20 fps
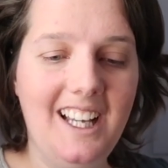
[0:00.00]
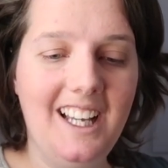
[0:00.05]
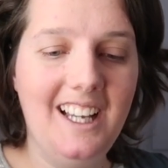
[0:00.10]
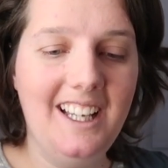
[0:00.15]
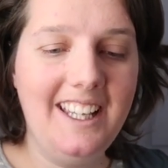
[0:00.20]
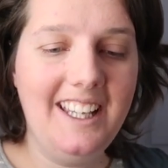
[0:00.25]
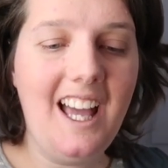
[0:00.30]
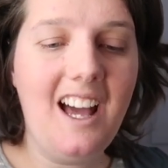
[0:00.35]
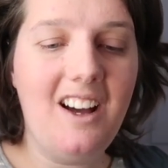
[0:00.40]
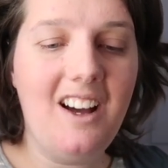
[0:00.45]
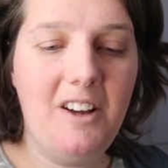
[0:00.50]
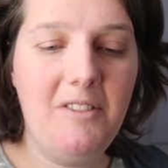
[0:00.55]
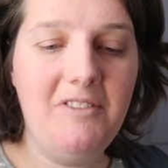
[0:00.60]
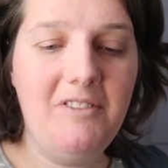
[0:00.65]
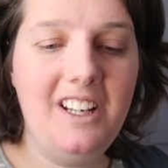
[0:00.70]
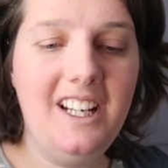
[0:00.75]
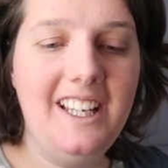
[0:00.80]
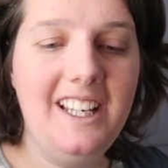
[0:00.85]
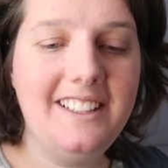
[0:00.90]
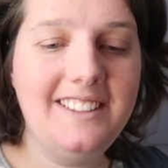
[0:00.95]
yeah, I'm
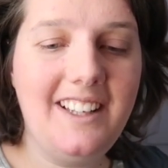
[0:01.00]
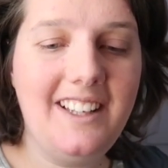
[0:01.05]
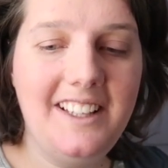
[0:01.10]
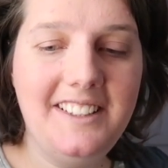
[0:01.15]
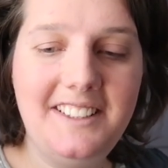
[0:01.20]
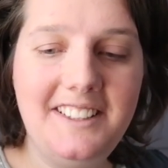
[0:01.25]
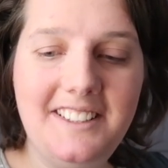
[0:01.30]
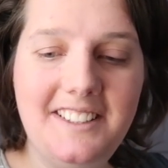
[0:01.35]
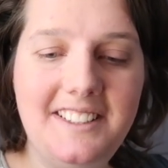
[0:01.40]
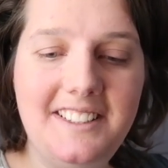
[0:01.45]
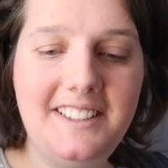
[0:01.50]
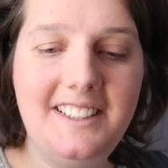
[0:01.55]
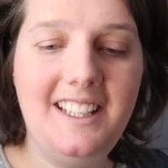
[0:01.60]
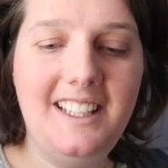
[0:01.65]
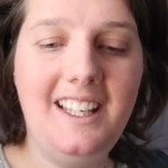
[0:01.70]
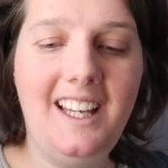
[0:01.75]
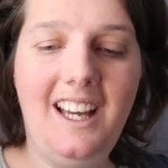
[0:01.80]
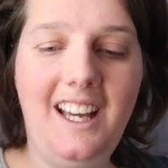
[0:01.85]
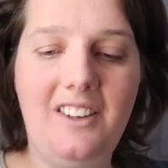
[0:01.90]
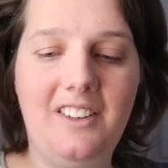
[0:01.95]
really excited to
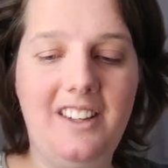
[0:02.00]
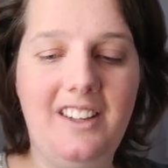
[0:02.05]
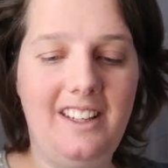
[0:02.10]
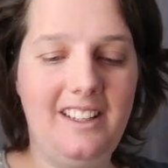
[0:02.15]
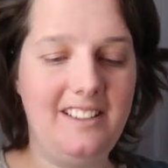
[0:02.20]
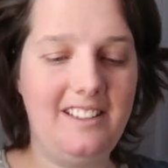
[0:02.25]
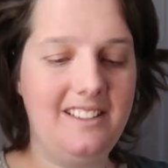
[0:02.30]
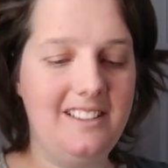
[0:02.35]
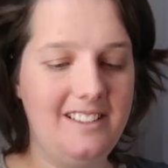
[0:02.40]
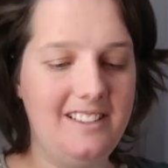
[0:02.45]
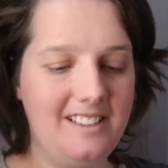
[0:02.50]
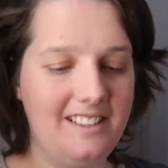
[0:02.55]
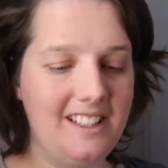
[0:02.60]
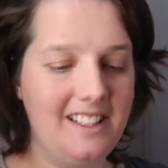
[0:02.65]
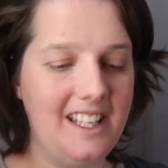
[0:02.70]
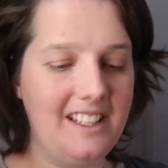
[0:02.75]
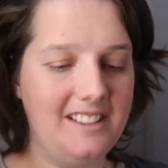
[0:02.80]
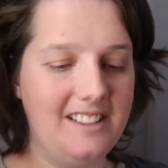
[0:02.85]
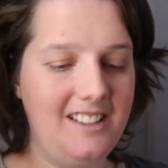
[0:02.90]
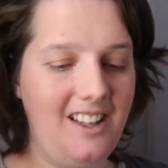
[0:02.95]
see how this
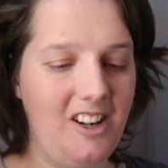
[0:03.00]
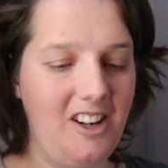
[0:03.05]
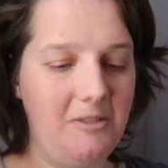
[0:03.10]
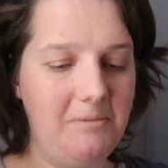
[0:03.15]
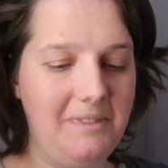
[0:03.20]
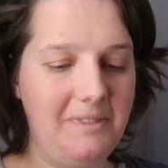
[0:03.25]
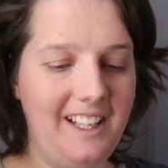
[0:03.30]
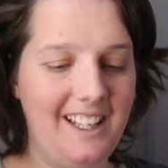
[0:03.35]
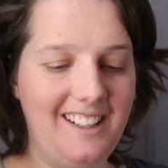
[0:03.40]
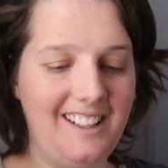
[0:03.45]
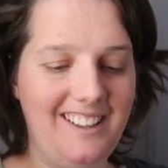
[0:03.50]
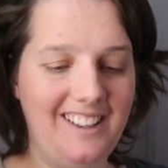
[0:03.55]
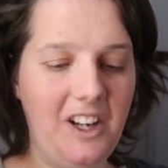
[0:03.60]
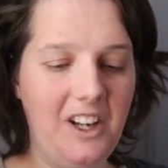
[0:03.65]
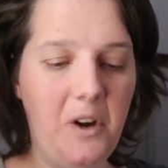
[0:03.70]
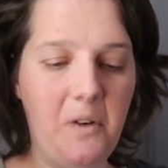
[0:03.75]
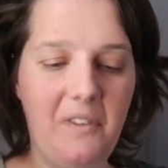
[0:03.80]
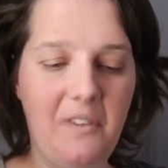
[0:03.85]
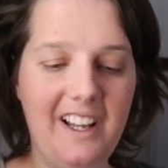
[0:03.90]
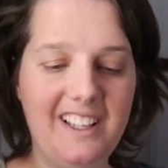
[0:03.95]
knits up, and I
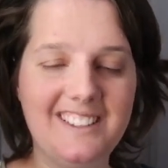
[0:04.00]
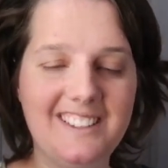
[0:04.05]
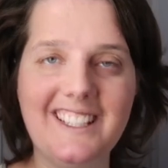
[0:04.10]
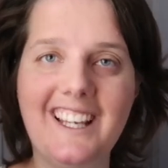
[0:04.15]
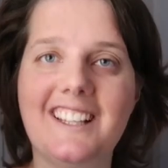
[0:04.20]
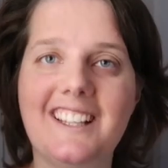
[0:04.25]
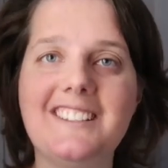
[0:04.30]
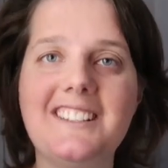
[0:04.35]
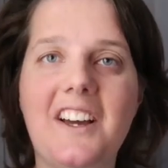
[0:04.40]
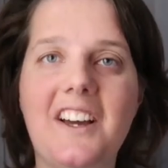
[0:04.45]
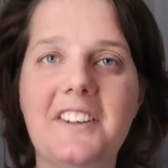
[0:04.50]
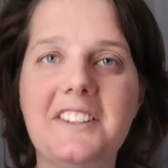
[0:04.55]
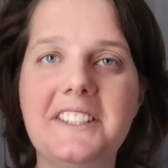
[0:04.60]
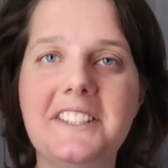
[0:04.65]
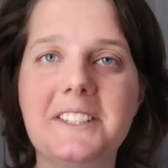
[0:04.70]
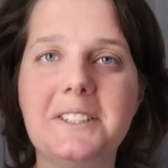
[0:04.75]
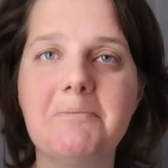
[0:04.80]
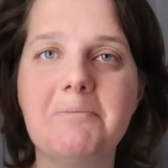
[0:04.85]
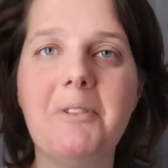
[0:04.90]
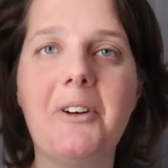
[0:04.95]
can't wait to get
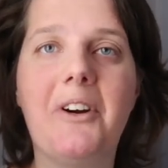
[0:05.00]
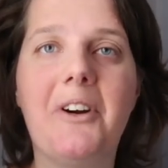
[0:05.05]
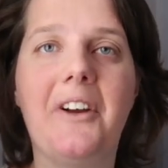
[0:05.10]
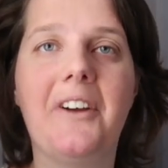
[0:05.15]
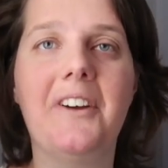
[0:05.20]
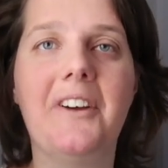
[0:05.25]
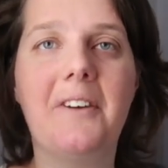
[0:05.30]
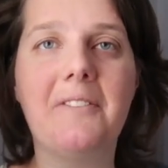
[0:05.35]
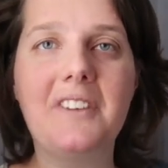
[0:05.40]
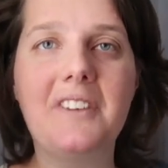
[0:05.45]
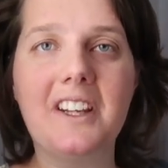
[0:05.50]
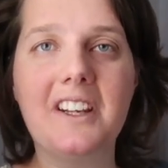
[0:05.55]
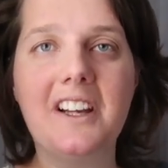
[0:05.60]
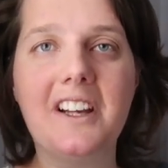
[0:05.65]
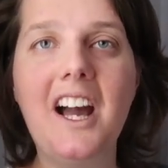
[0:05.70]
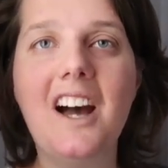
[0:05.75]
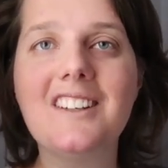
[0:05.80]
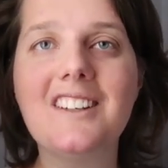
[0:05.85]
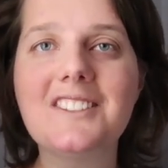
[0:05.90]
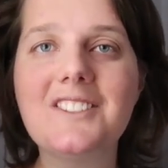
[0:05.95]
started tomorrow. I'm going to
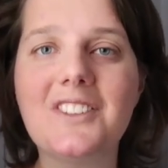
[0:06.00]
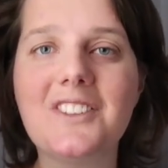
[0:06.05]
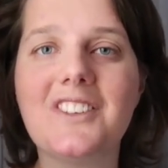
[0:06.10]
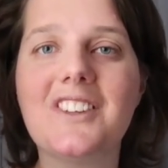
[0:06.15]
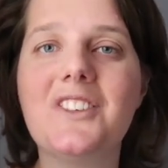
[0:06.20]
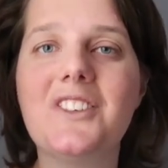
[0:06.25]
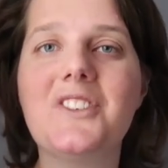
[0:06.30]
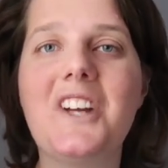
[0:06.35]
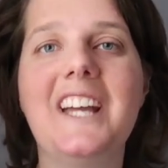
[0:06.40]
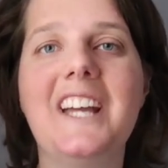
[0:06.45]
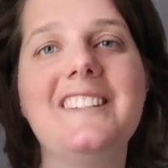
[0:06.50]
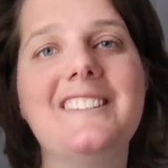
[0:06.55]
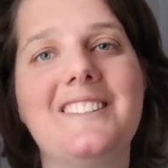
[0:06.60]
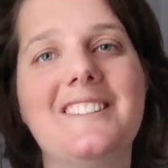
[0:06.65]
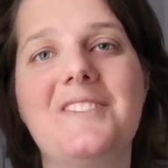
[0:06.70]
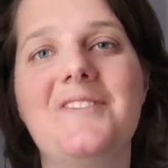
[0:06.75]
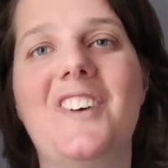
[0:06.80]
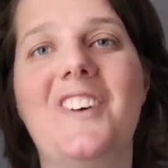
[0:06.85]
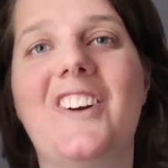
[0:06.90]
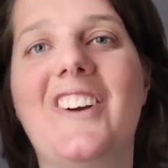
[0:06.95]
cast on the dress
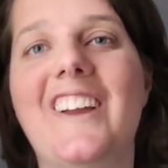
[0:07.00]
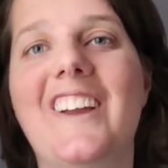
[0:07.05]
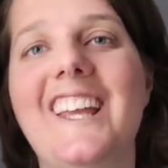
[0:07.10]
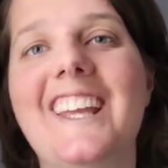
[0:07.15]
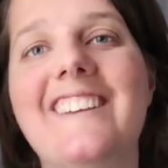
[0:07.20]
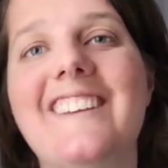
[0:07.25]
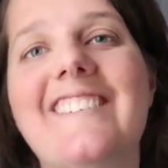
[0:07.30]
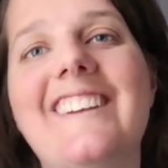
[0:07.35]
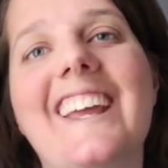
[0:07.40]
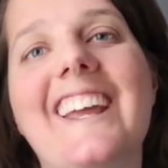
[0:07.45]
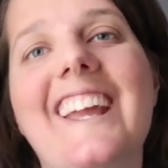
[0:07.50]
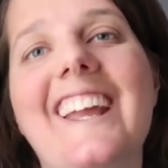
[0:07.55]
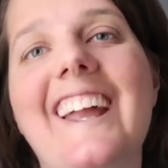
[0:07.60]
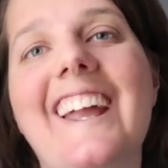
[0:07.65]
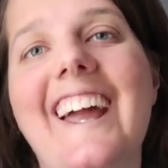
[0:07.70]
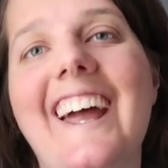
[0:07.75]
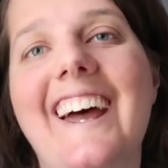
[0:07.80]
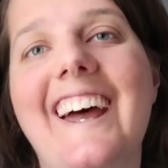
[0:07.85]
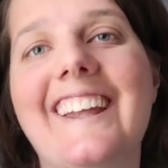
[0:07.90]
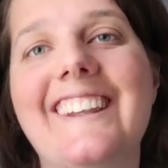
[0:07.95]
tomorrow
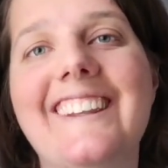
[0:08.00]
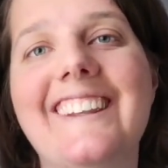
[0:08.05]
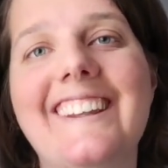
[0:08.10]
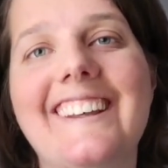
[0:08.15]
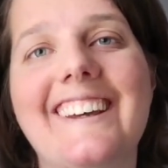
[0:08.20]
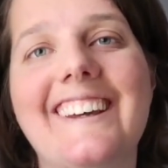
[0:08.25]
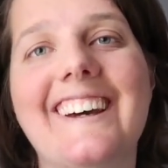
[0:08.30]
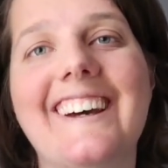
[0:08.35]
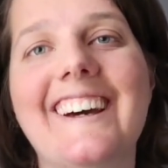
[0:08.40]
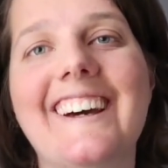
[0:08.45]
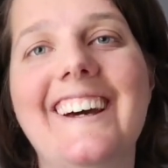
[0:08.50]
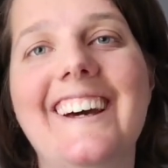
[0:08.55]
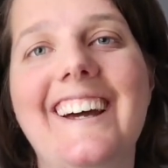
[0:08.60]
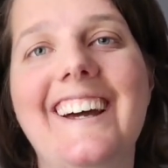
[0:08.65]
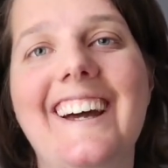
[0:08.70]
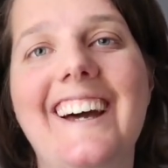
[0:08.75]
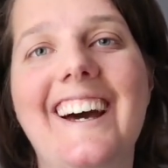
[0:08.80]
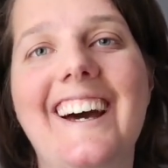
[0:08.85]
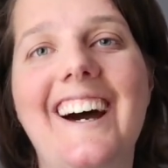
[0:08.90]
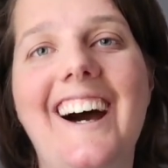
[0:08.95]
evening, and
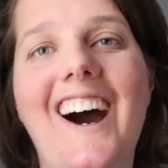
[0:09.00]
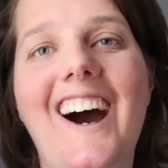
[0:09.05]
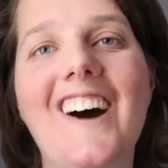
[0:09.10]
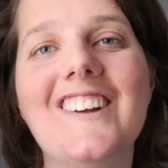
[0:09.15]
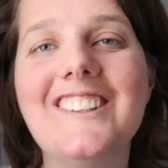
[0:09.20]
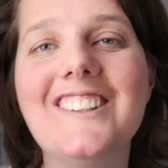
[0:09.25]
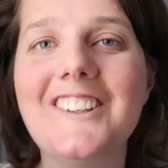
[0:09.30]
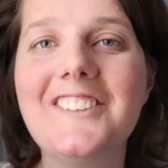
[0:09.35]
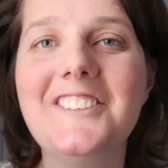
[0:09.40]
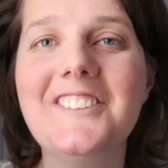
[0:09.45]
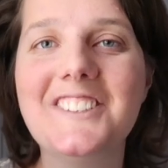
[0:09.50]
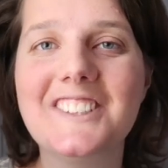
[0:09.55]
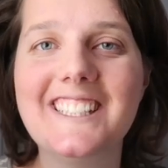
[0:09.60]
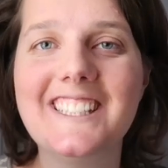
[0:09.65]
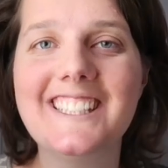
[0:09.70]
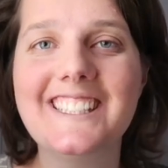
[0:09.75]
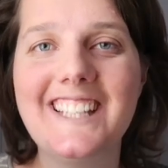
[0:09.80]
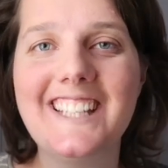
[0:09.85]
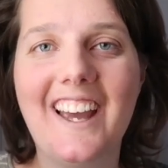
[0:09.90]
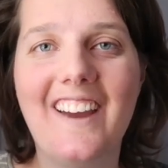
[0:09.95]
I'll look forward
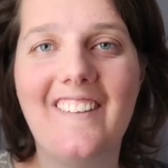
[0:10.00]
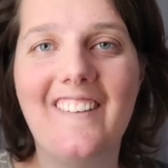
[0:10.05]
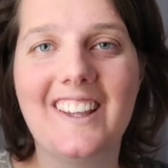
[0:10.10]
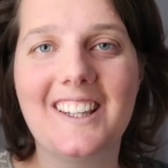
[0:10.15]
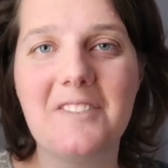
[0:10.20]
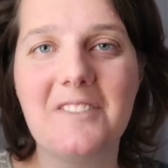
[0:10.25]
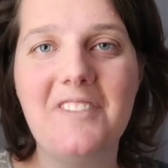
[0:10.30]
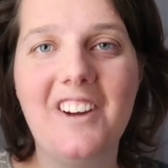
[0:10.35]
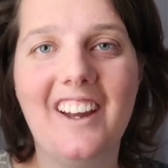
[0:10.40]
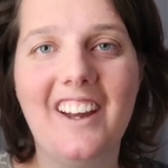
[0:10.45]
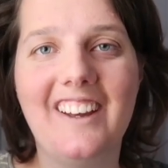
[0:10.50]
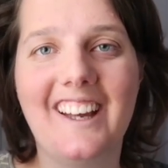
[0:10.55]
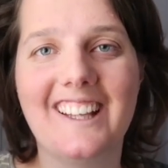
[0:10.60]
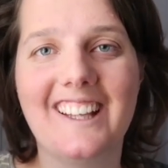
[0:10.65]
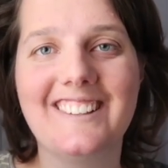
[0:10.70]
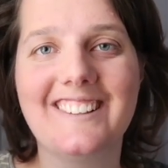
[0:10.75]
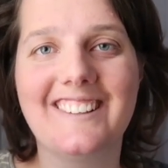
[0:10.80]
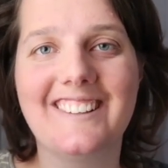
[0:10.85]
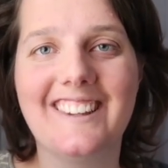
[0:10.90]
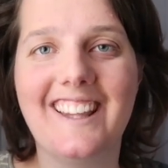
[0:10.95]
to sharing the
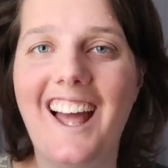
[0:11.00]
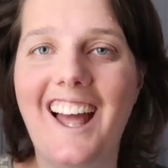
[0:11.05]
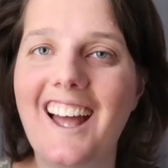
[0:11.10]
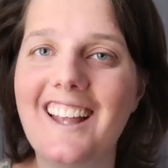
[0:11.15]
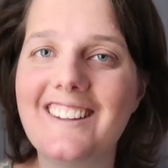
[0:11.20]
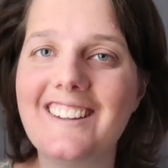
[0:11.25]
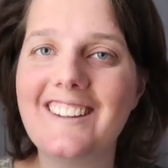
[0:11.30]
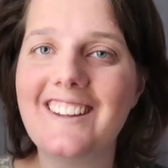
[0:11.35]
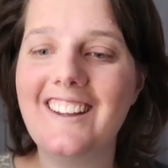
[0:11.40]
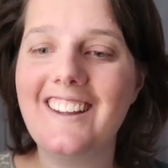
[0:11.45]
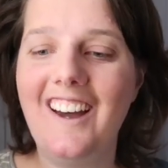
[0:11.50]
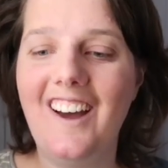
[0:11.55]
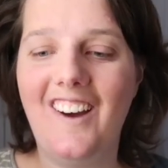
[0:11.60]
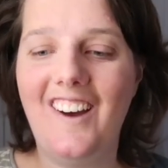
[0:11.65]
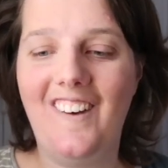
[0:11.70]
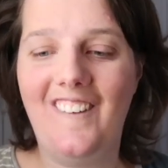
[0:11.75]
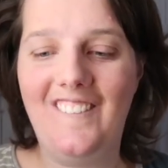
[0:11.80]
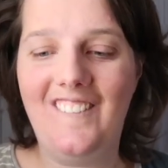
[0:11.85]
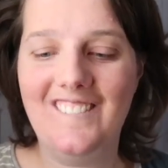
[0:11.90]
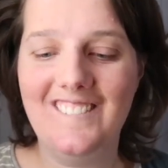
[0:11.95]
progress on that
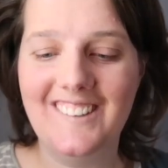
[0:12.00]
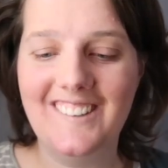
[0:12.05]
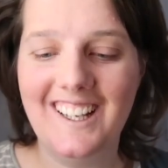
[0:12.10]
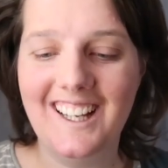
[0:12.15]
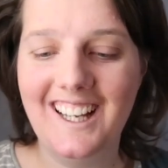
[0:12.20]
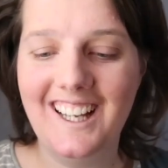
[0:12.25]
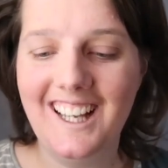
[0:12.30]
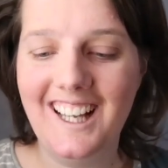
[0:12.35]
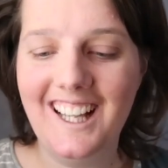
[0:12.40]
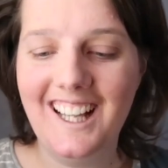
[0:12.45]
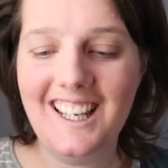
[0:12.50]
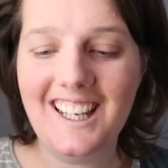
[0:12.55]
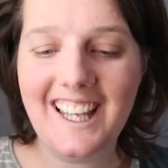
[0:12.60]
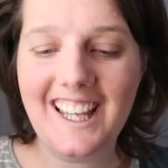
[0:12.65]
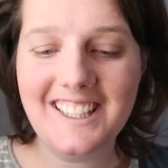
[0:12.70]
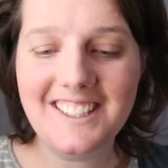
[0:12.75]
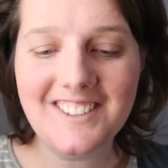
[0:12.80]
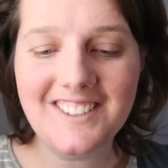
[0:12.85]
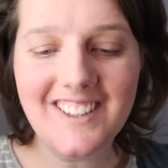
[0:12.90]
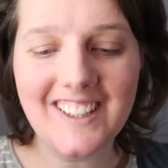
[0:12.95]

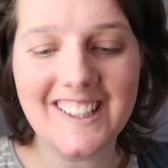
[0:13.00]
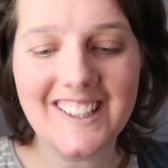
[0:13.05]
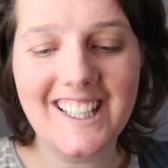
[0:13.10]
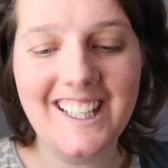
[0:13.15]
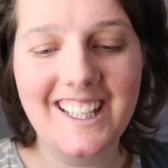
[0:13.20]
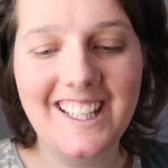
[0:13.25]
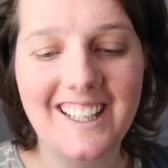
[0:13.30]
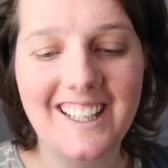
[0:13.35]
later on.